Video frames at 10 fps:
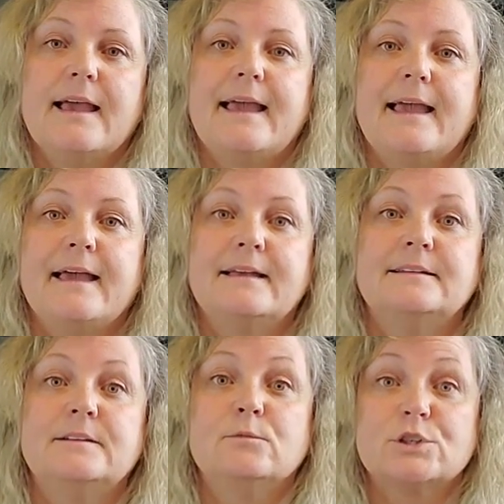And
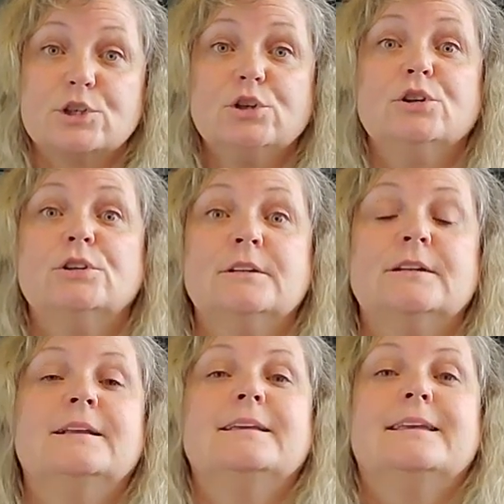in return,
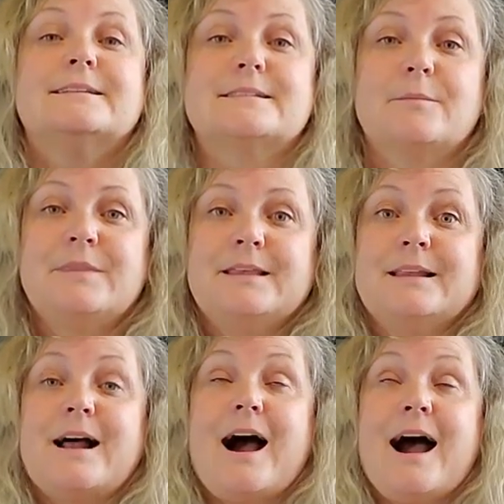get something
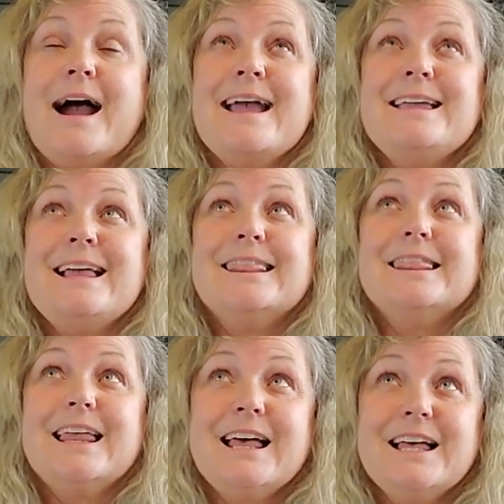that I
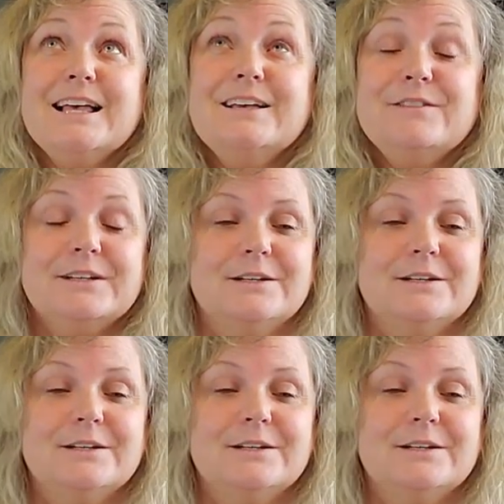love,